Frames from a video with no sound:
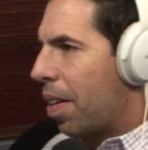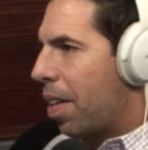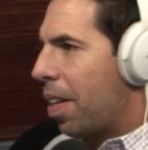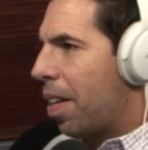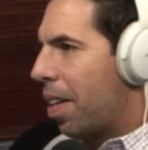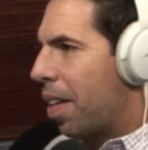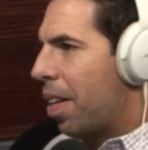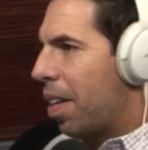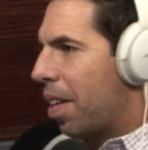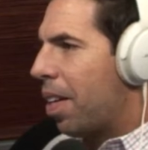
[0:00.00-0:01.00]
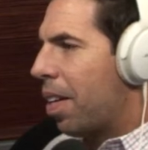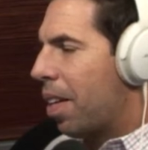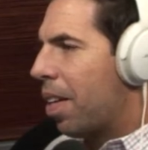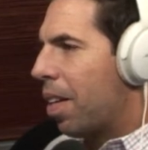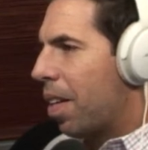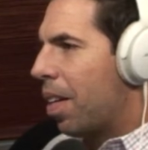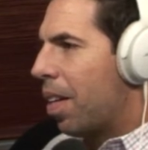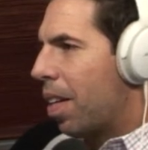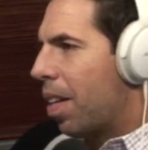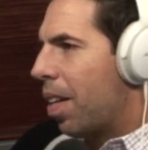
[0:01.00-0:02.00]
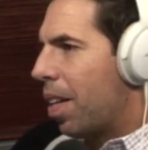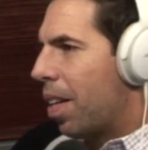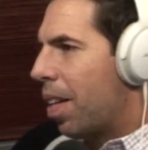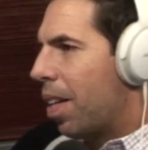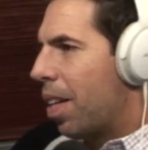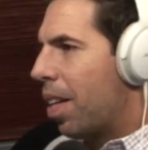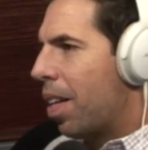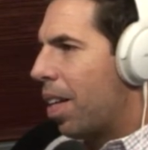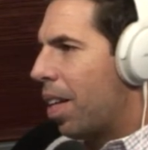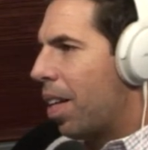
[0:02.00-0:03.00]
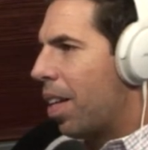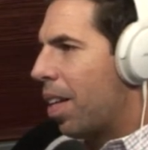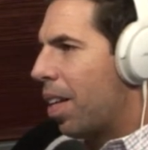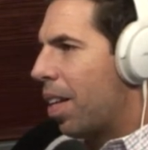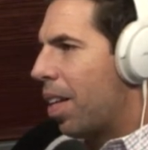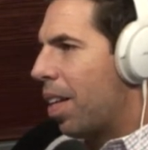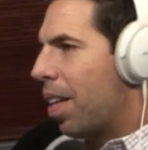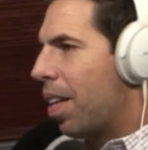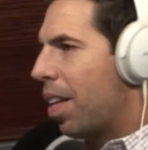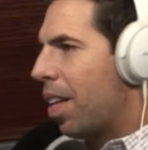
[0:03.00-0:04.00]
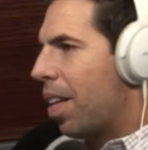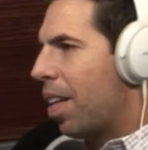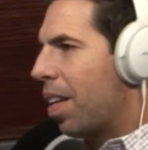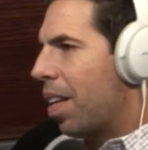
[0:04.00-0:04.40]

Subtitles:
(silent)